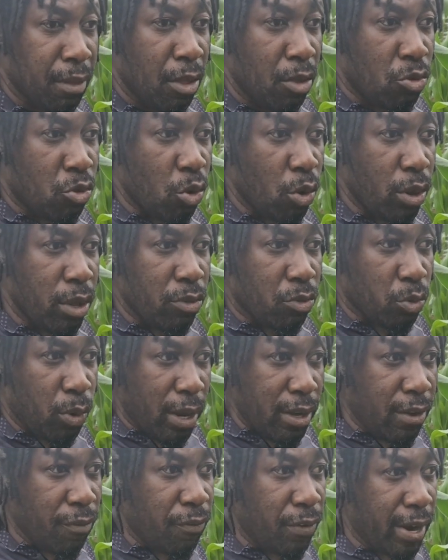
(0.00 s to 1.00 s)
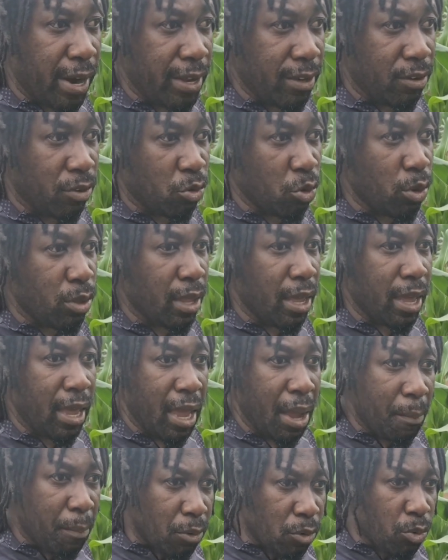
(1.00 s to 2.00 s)
So it's quite a variety. So they're
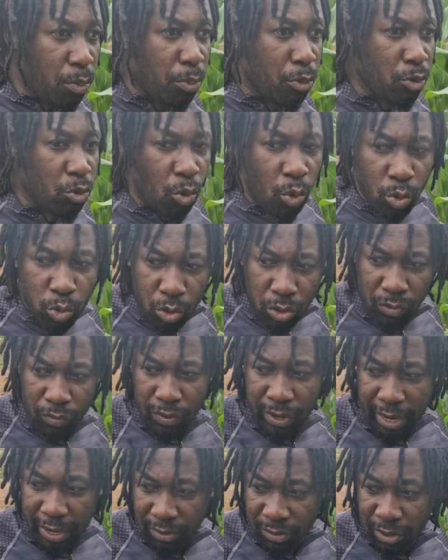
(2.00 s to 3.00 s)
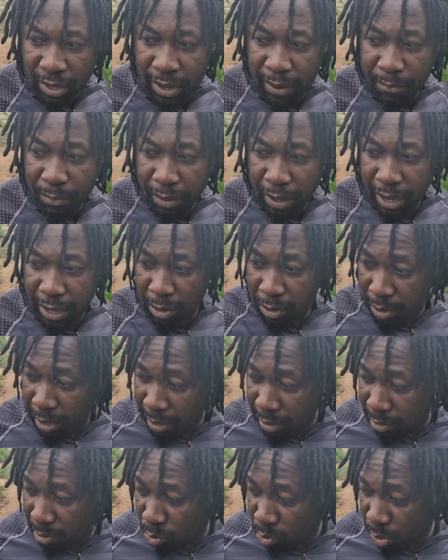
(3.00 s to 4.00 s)
able to put all those varieties and,
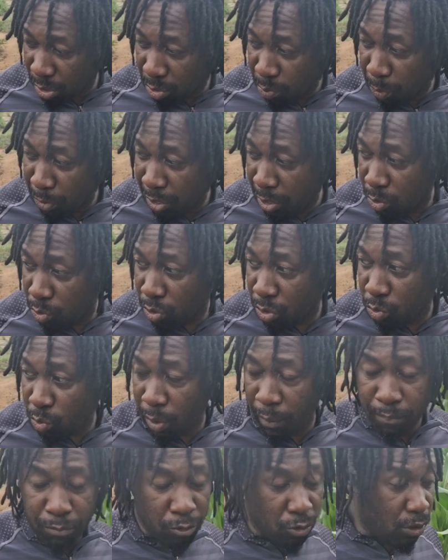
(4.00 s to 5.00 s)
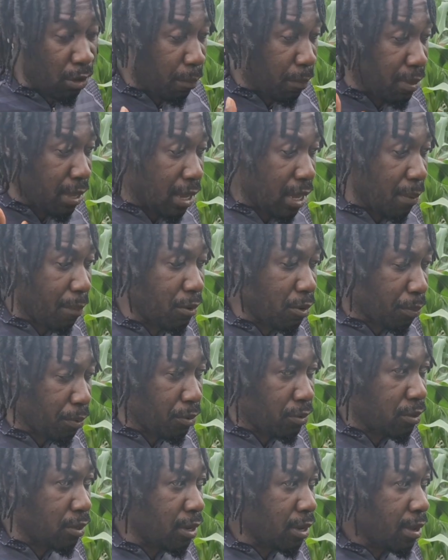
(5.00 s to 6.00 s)
and potatoes as well. So they're, they're able to
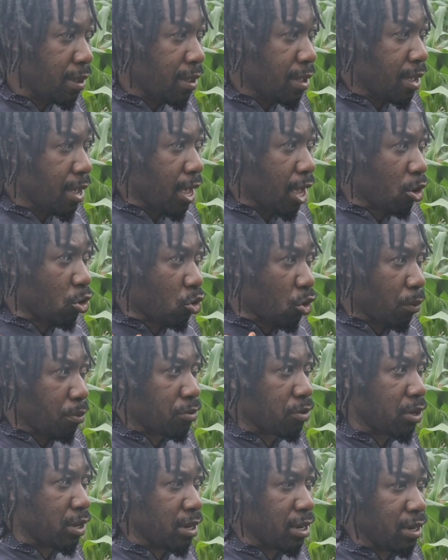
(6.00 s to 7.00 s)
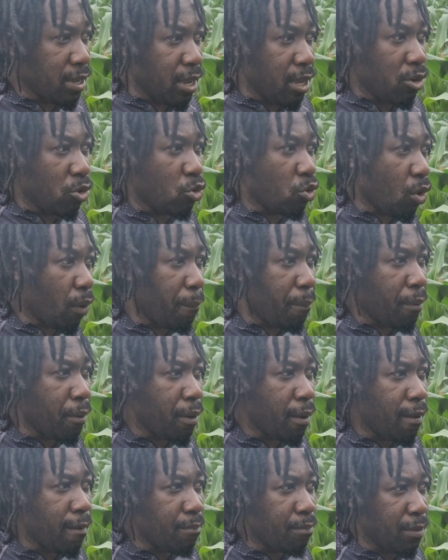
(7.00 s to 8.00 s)
put uh, crops in an early crop
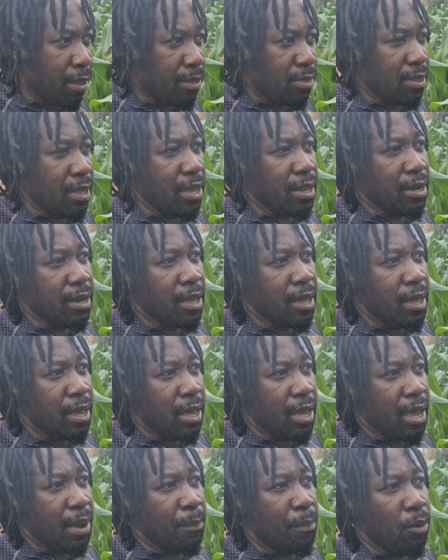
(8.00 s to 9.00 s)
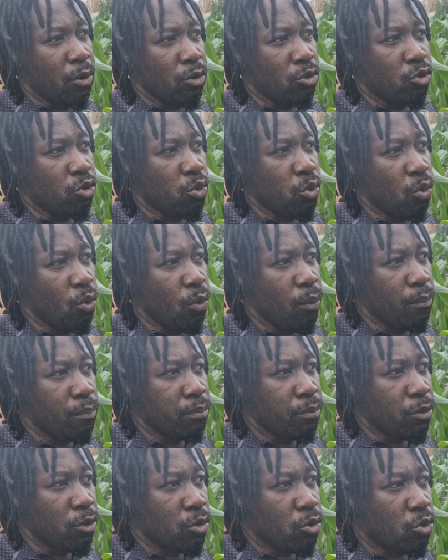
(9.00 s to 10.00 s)
and then able to
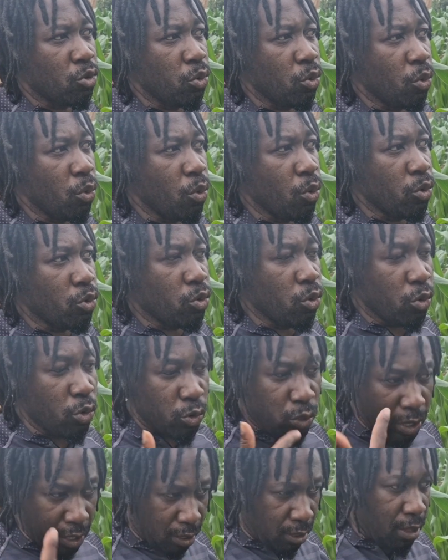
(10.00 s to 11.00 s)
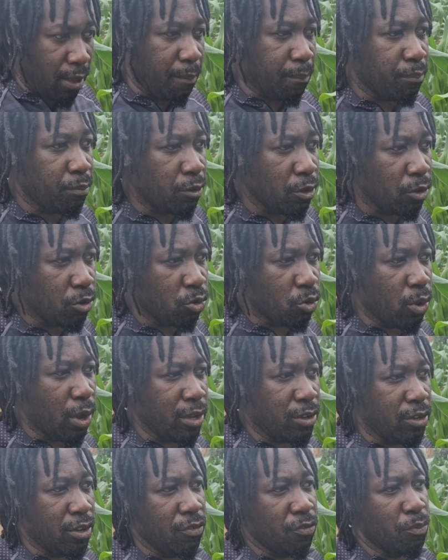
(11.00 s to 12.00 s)
to to rotate them to
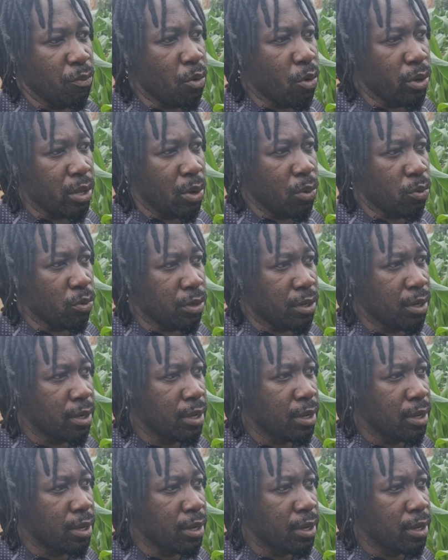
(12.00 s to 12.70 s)
achieve more yield.